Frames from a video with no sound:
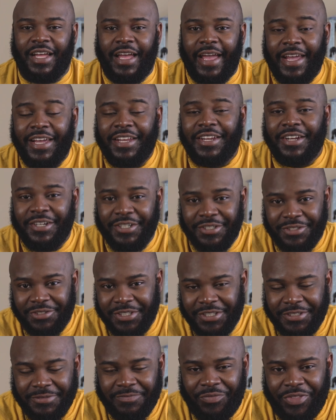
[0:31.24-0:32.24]

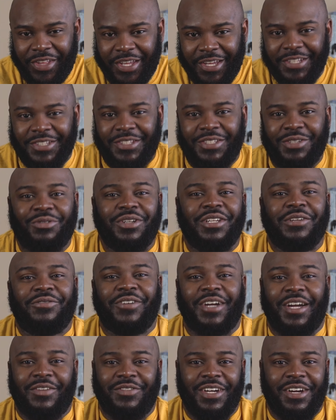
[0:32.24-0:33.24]
800 and
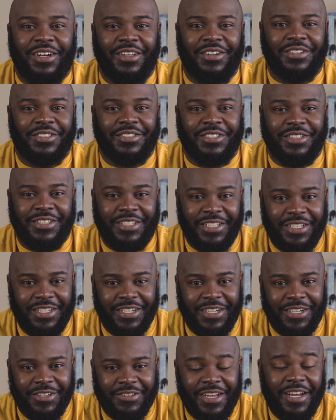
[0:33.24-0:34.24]
$25 and
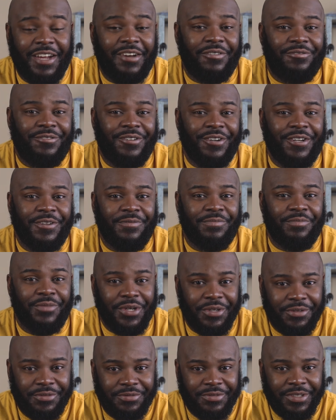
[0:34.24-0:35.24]
eat up every
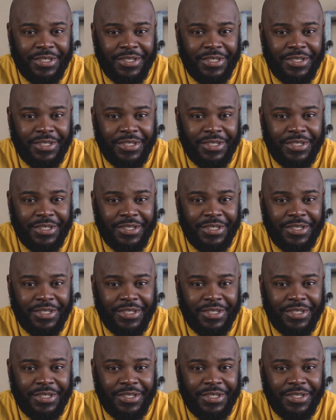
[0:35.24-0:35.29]
month.